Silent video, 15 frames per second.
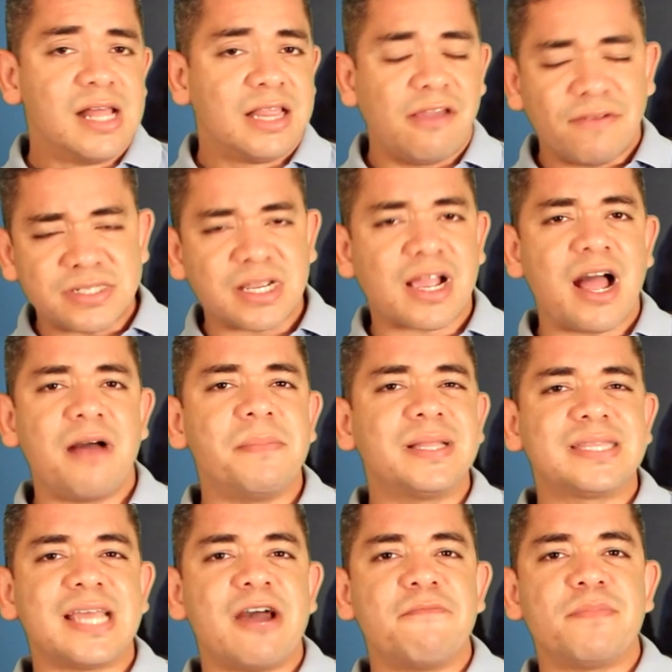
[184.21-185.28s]
Leave us a
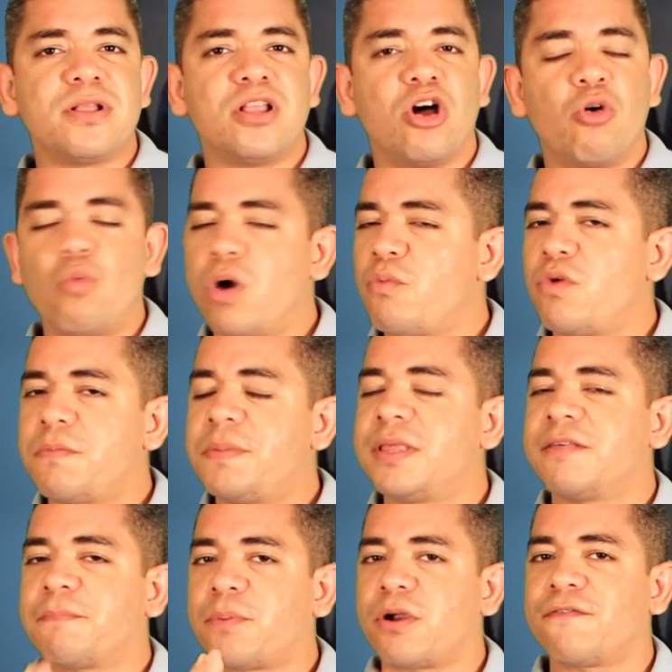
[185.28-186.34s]
comment down below. What would be
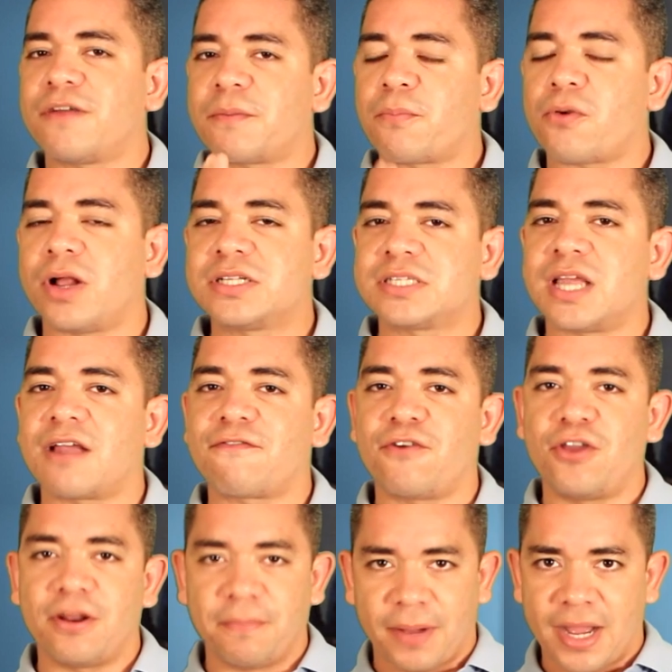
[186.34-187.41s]
the perfect price tag
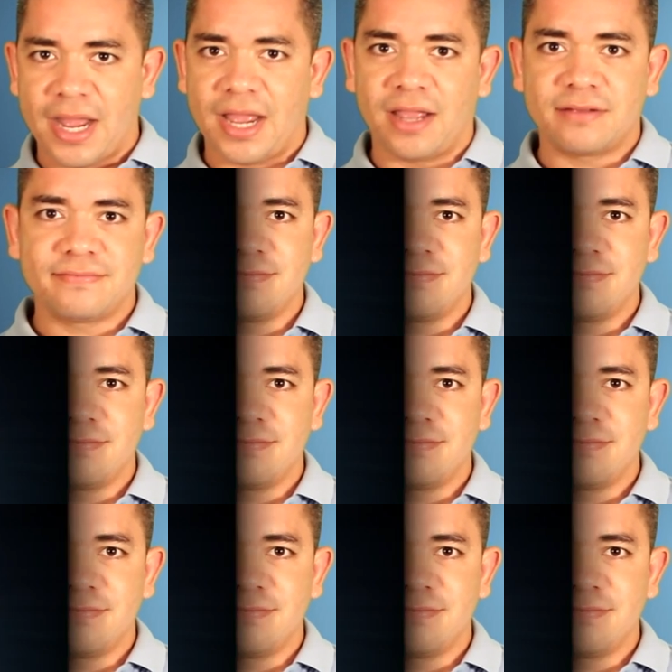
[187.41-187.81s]
for you to buy?